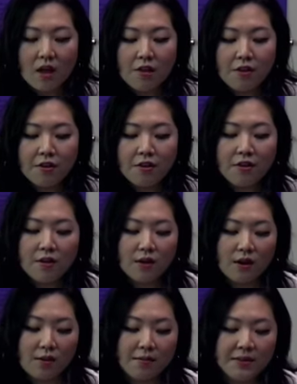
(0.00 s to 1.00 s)
Third,
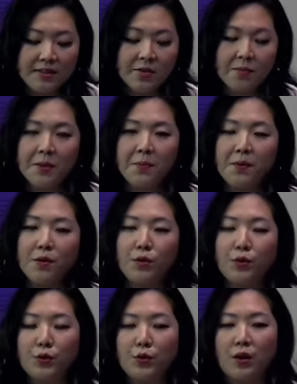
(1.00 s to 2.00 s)
um, these are people
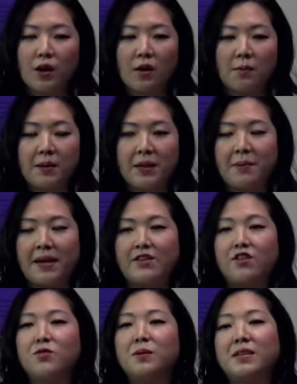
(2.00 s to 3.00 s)
who are being
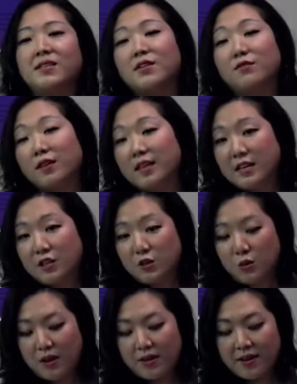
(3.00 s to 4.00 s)
patrons because they really enjoy the